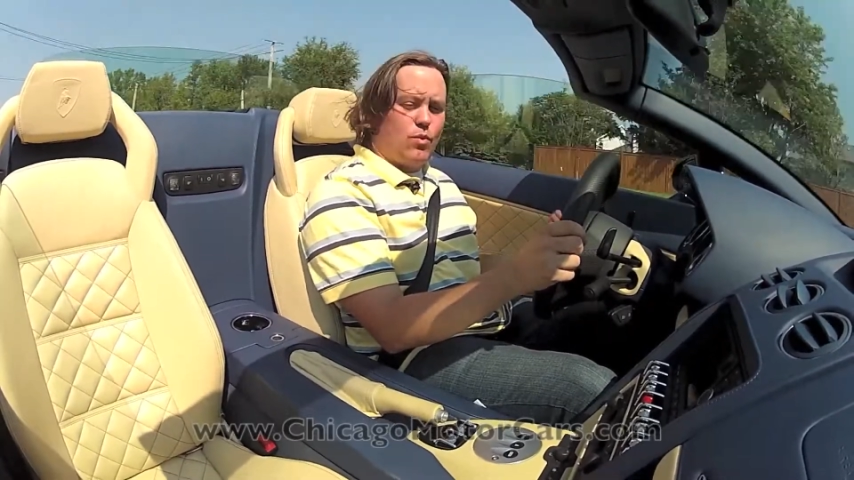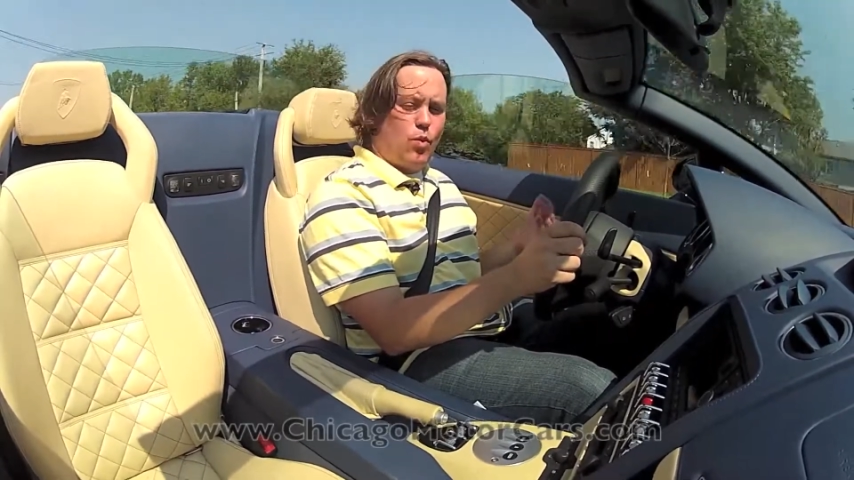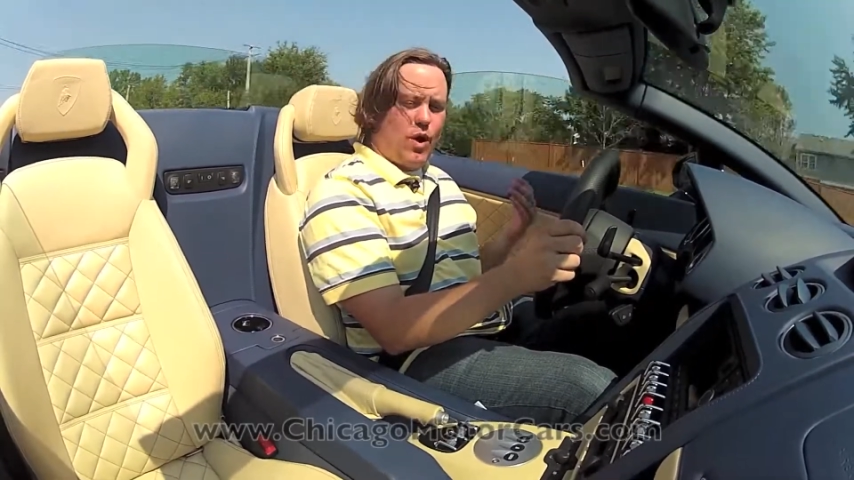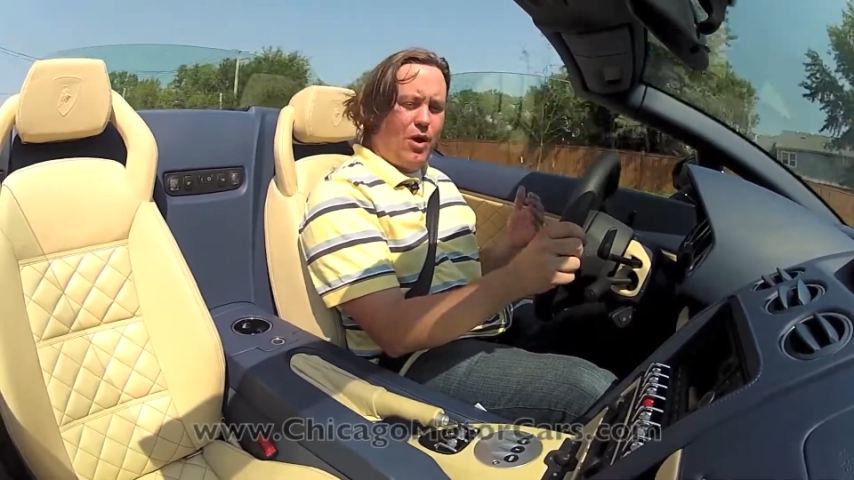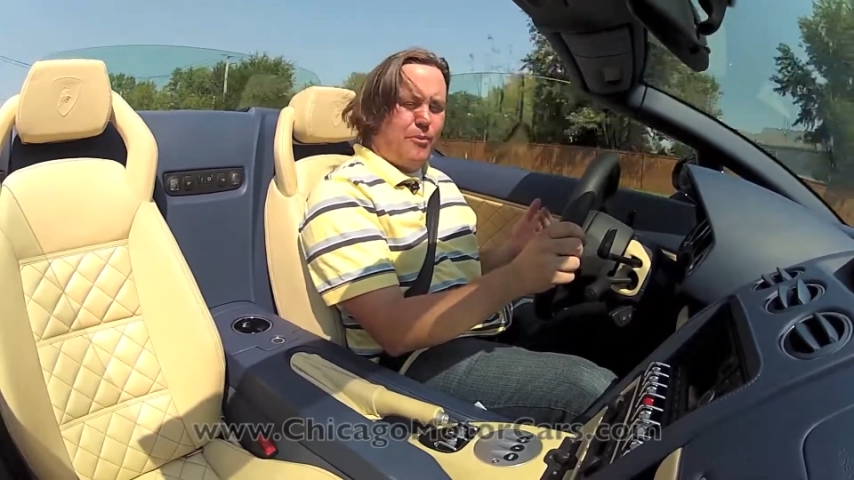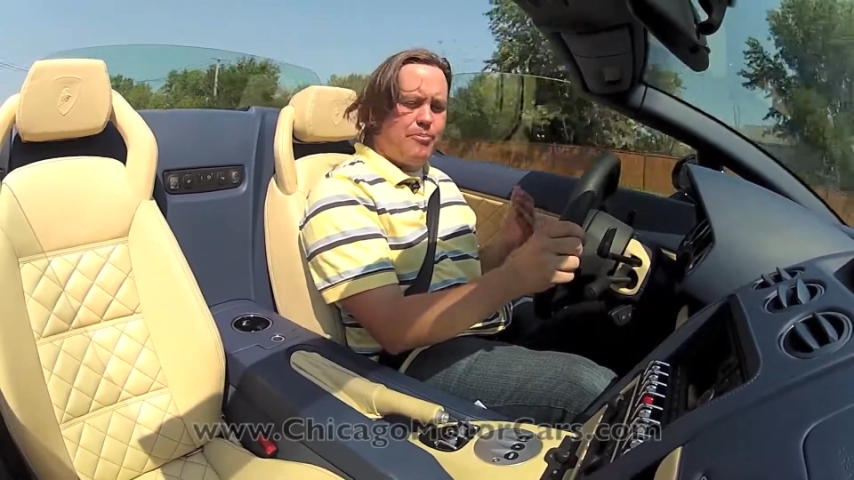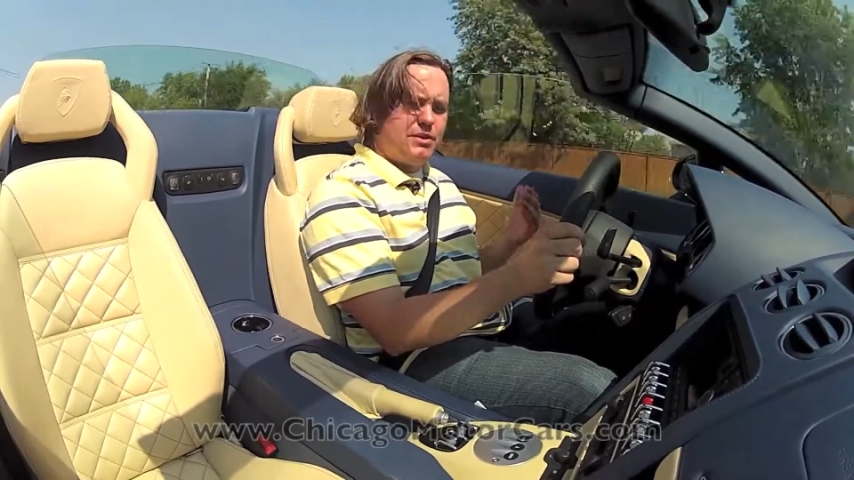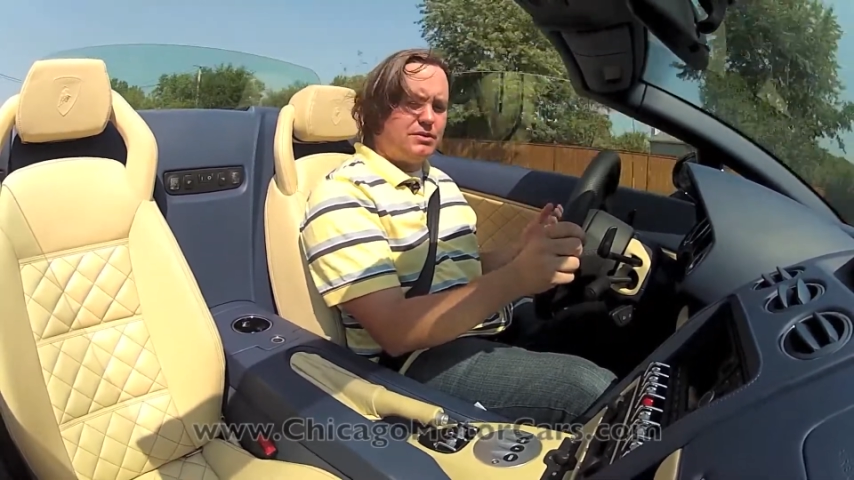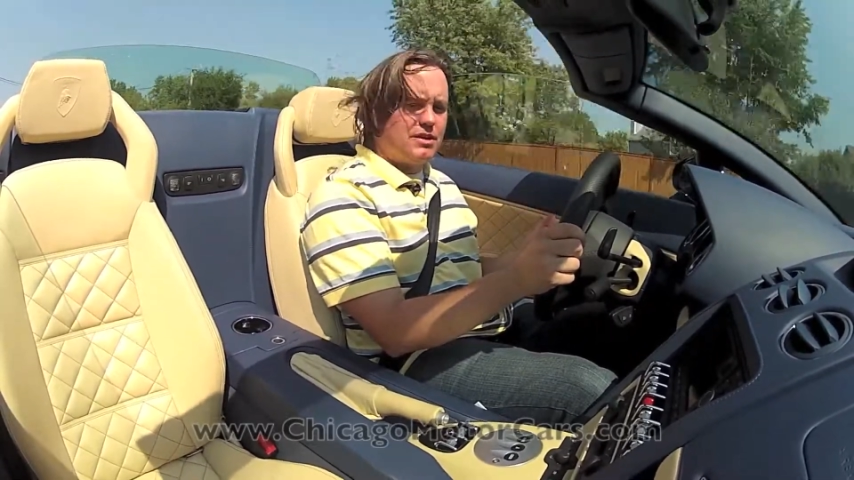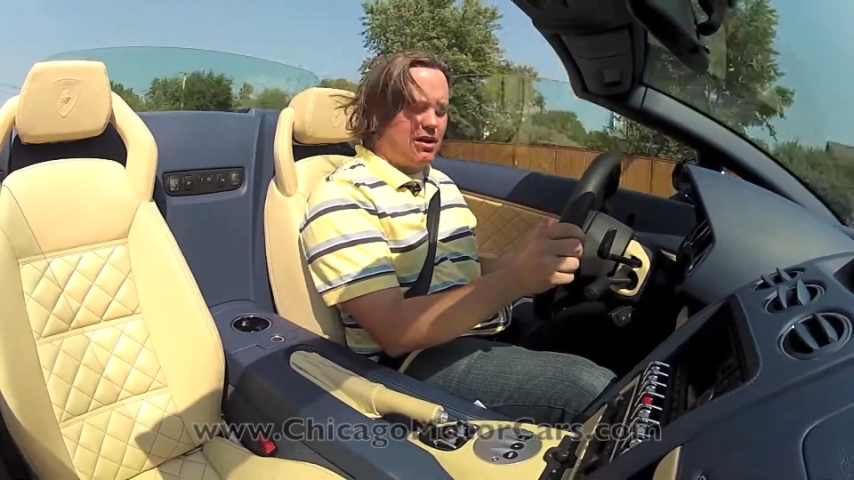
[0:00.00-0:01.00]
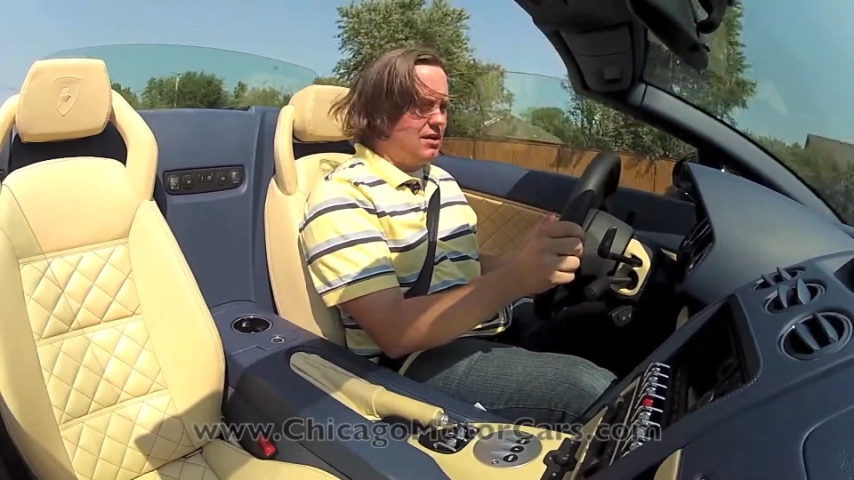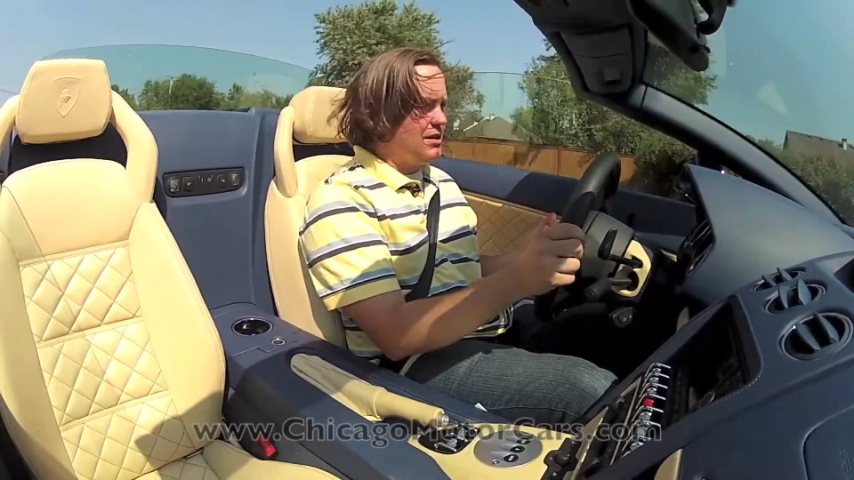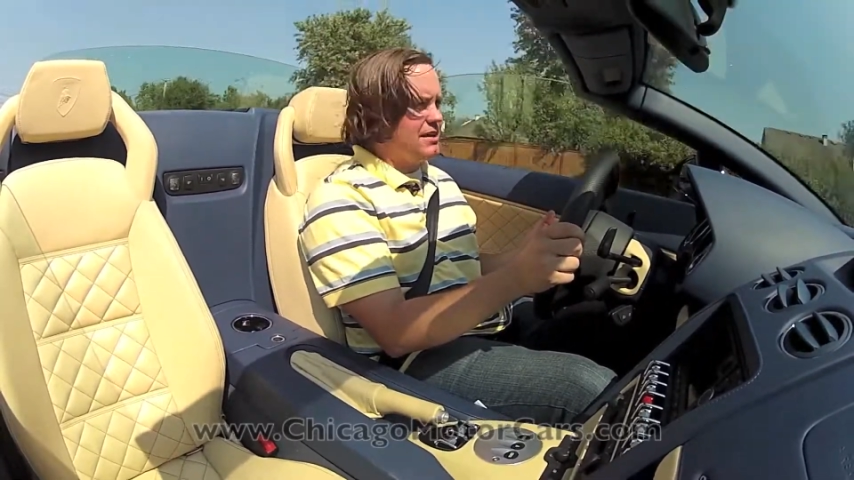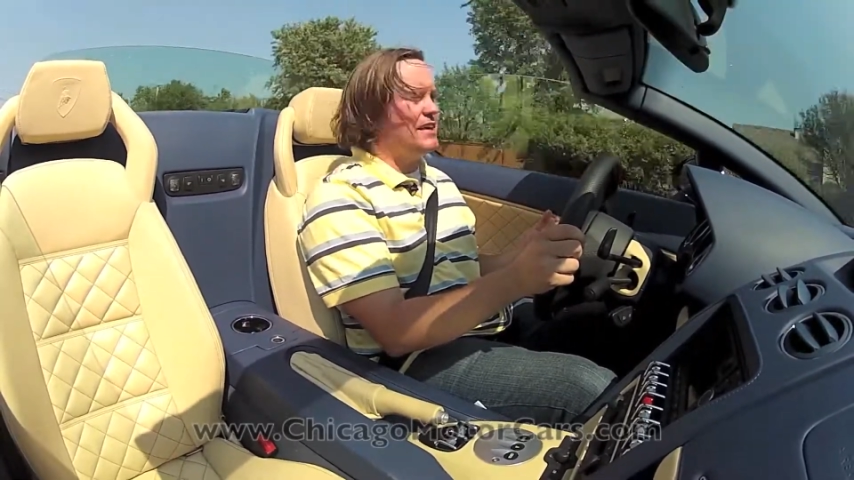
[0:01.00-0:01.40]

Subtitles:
well-built car.